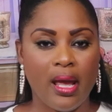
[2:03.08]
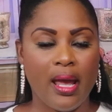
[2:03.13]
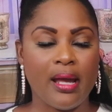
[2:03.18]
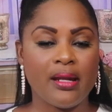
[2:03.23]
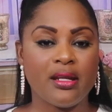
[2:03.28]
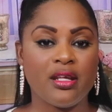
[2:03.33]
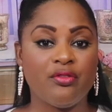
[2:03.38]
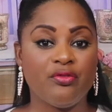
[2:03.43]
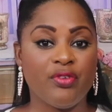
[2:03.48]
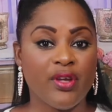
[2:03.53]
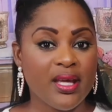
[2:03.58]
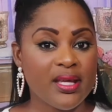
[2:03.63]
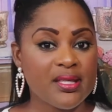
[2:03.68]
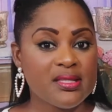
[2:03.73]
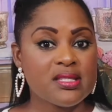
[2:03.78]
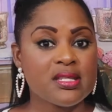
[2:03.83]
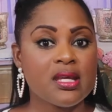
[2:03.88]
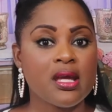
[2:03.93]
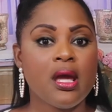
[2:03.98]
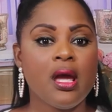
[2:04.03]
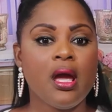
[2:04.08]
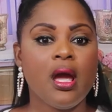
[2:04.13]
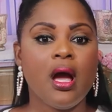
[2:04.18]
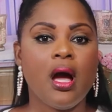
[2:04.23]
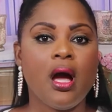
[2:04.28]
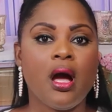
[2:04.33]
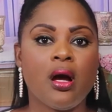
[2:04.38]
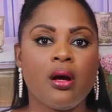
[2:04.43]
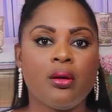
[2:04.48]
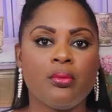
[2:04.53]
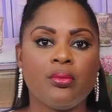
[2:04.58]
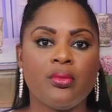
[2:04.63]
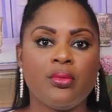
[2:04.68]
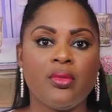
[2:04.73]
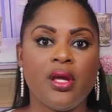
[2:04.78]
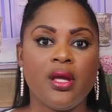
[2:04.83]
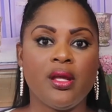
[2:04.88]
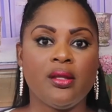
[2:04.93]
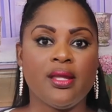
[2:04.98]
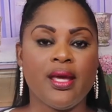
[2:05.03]
an event
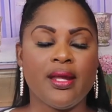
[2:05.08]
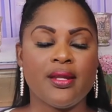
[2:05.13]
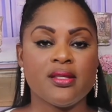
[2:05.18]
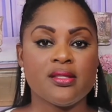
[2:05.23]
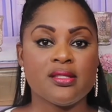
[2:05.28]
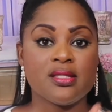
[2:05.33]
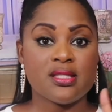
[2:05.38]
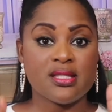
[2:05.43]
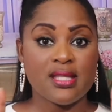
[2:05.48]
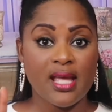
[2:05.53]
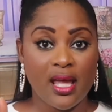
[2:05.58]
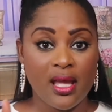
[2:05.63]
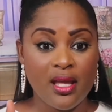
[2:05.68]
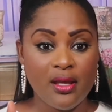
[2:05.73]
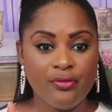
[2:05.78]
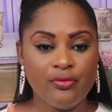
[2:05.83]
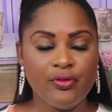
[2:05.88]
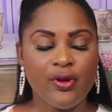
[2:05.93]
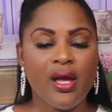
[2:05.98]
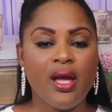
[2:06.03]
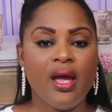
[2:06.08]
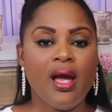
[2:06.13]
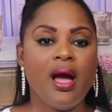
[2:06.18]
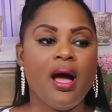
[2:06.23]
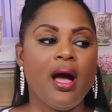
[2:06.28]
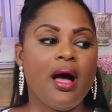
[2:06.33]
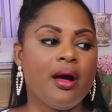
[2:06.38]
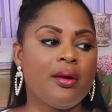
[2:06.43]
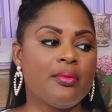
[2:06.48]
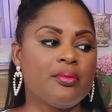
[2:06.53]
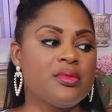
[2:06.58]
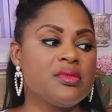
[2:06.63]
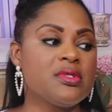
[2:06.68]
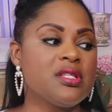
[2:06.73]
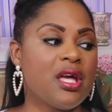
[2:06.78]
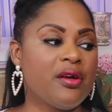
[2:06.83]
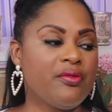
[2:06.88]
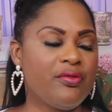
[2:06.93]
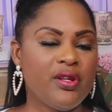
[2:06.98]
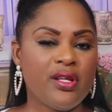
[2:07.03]
that is safe,
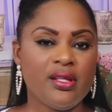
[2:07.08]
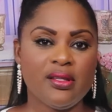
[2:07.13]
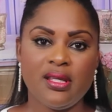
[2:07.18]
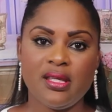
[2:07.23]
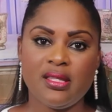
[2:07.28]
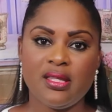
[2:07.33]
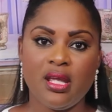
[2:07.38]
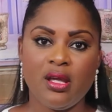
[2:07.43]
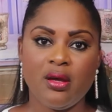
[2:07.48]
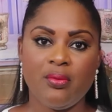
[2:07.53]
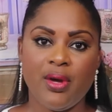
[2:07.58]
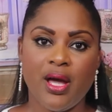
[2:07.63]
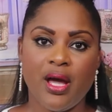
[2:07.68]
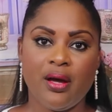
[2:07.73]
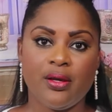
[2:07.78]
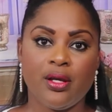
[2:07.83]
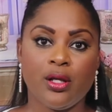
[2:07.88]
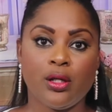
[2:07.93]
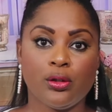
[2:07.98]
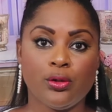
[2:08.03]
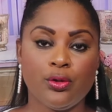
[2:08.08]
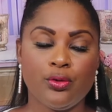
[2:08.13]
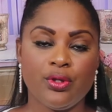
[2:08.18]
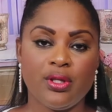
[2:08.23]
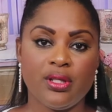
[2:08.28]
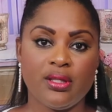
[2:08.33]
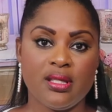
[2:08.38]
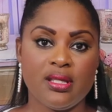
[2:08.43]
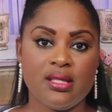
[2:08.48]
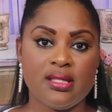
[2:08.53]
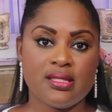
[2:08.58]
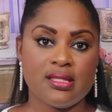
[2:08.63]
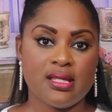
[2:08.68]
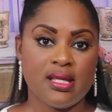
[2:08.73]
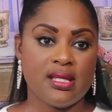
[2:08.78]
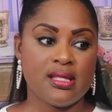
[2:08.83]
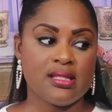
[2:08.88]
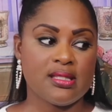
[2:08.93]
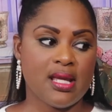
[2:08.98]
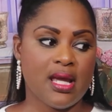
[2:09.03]
definitely think about including these
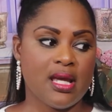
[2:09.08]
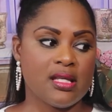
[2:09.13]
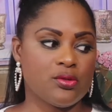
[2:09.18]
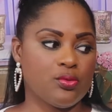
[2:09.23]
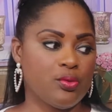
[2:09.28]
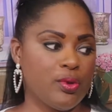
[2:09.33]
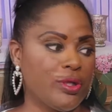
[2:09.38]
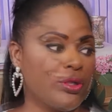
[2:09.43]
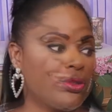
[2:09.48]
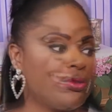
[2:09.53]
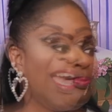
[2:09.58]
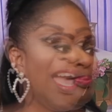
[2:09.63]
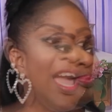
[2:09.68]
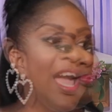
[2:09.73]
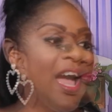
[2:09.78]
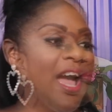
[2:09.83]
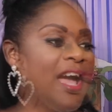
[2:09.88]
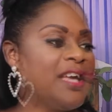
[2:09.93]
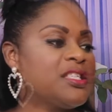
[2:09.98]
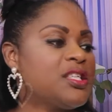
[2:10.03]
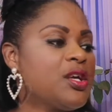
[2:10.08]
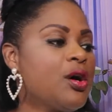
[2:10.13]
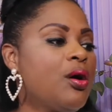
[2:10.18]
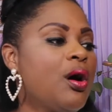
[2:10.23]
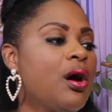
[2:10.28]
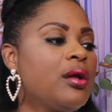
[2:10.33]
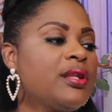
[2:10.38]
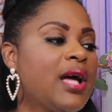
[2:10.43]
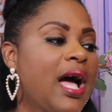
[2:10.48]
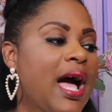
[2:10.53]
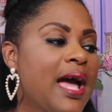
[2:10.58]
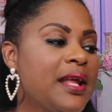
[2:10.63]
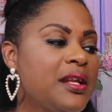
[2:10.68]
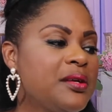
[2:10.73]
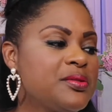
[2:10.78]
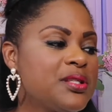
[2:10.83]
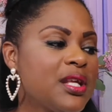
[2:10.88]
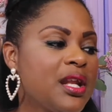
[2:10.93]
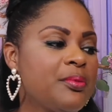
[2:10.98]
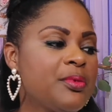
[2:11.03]
things as well. And so the
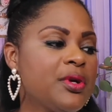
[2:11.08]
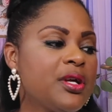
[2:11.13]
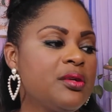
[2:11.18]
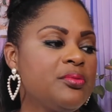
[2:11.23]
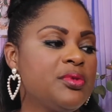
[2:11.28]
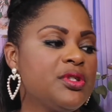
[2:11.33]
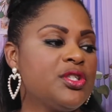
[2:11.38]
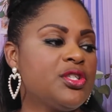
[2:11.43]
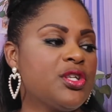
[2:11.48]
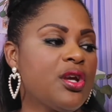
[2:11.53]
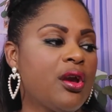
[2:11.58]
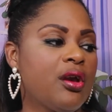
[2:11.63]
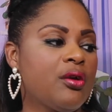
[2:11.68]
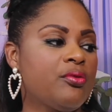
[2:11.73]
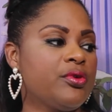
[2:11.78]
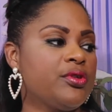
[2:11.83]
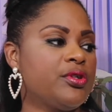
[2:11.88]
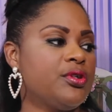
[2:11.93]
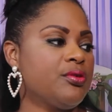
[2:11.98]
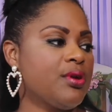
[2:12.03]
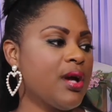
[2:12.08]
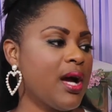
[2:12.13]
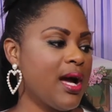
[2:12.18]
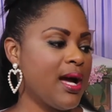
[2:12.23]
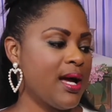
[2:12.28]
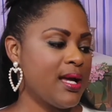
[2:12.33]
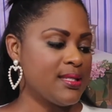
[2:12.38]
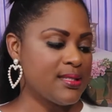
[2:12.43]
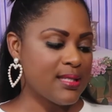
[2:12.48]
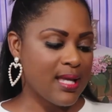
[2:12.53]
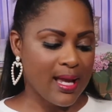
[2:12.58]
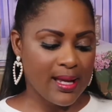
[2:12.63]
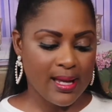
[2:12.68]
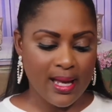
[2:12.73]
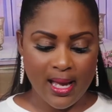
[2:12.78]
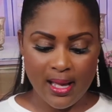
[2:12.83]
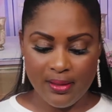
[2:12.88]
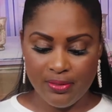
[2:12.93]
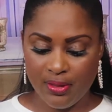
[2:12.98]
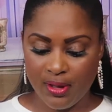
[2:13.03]
items that I'm going to be sharing with you guys, I
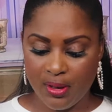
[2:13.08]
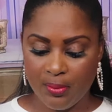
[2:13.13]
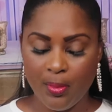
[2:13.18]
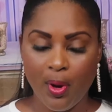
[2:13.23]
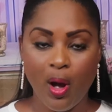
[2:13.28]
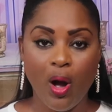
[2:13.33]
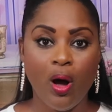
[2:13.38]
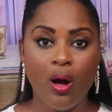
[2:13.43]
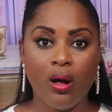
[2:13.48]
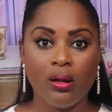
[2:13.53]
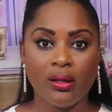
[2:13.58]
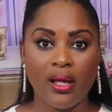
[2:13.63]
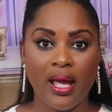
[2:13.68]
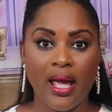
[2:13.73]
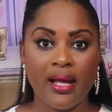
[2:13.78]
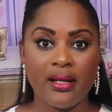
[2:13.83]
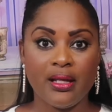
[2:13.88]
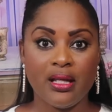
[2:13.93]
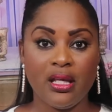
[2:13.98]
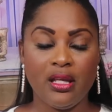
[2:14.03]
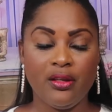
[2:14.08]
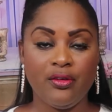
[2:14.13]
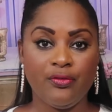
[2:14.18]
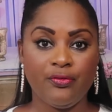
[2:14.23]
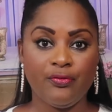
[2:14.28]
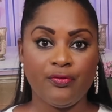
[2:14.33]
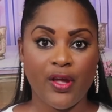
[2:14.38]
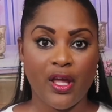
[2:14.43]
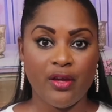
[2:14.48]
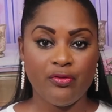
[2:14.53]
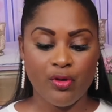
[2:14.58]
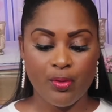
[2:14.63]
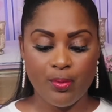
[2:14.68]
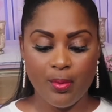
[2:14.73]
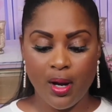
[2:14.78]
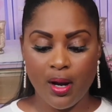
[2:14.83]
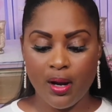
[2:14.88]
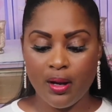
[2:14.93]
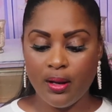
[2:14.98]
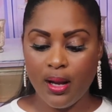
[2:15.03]
got them all at
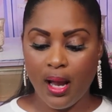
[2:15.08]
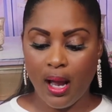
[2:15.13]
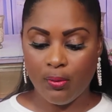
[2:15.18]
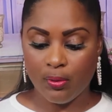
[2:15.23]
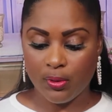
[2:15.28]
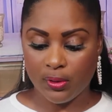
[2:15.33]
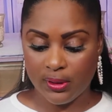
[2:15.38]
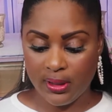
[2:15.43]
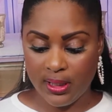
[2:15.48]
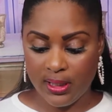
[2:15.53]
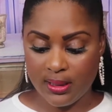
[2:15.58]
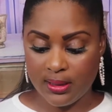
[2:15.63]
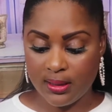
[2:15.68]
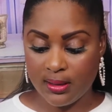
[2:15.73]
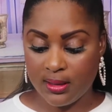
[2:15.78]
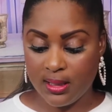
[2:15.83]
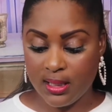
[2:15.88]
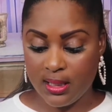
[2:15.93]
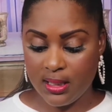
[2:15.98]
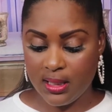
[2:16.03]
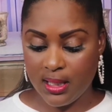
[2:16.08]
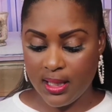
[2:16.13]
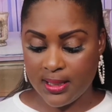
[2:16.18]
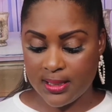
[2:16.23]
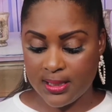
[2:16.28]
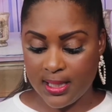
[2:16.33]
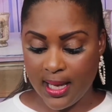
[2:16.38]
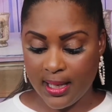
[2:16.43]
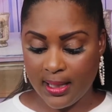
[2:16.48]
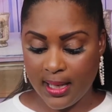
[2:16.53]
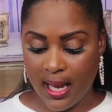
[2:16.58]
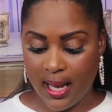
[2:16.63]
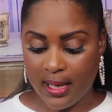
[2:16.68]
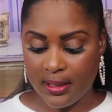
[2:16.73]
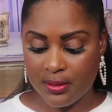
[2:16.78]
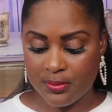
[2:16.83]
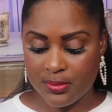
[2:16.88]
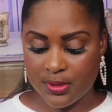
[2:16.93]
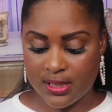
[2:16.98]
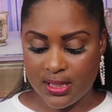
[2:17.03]
Efavormart. I will link the exact
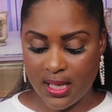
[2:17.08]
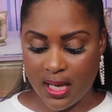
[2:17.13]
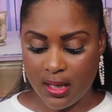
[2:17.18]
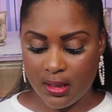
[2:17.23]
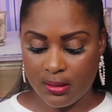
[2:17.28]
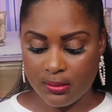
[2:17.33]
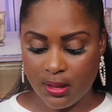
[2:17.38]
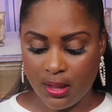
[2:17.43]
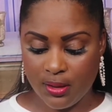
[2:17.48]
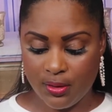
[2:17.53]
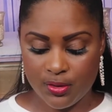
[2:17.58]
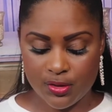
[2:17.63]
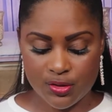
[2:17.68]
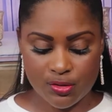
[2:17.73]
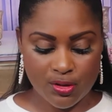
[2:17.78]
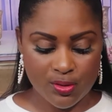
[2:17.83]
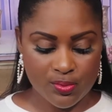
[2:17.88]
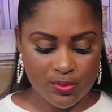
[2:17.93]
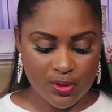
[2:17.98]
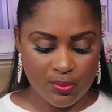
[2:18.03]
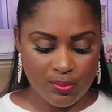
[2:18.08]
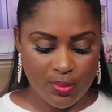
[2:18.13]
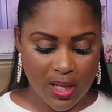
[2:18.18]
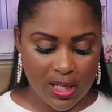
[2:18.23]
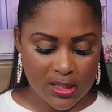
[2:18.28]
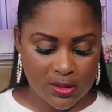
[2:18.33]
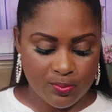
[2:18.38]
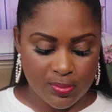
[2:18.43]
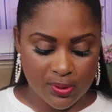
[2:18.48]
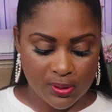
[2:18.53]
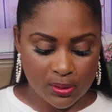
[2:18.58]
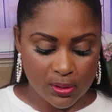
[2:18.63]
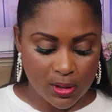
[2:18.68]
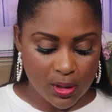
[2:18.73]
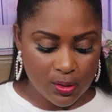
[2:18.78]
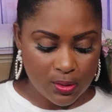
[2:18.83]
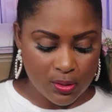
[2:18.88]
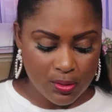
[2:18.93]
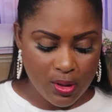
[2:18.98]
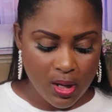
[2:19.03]
items down in the description box
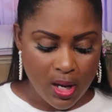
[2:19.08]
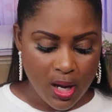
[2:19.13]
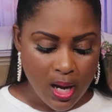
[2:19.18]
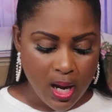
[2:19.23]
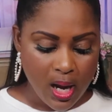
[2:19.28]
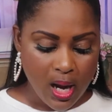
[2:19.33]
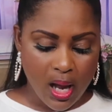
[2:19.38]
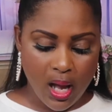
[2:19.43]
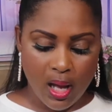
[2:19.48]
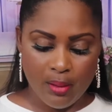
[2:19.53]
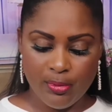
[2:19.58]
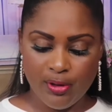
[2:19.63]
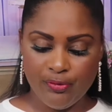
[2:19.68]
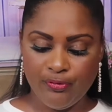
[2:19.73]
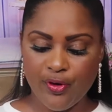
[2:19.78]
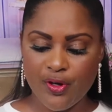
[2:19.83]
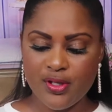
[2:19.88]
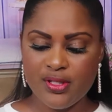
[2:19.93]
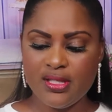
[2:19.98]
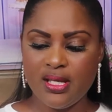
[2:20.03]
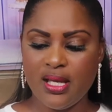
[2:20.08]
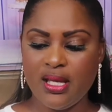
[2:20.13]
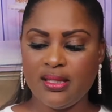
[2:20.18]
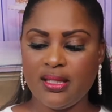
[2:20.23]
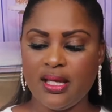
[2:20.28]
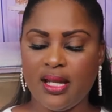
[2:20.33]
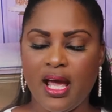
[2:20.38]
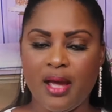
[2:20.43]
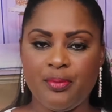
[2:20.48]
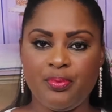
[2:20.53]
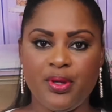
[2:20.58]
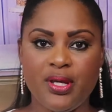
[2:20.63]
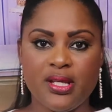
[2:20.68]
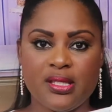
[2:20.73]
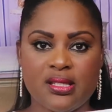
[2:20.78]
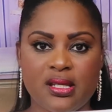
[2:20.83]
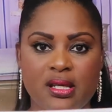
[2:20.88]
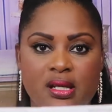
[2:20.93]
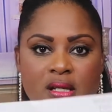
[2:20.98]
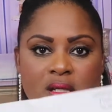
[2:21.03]
below. The first thing that I
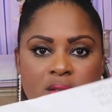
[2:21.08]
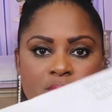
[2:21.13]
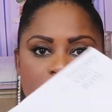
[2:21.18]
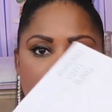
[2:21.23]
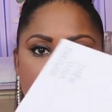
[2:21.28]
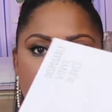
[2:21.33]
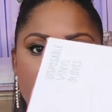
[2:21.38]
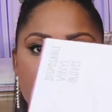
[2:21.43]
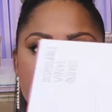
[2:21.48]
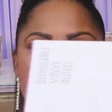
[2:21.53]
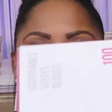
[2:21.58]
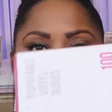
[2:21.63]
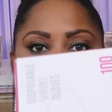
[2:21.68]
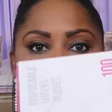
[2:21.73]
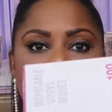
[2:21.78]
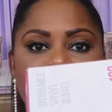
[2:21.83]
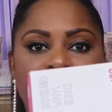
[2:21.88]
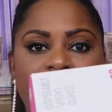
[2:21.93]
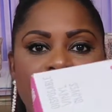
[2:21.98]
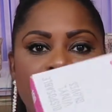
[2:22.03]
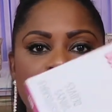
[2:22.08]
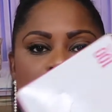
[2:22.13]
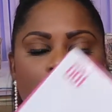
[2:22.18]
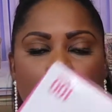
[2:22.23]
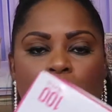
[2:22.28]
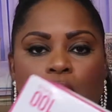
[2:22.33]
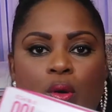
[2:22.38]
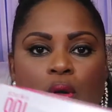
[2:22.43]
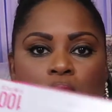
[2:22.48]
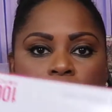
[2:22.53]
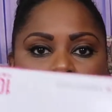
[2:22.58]
picked up was vinyl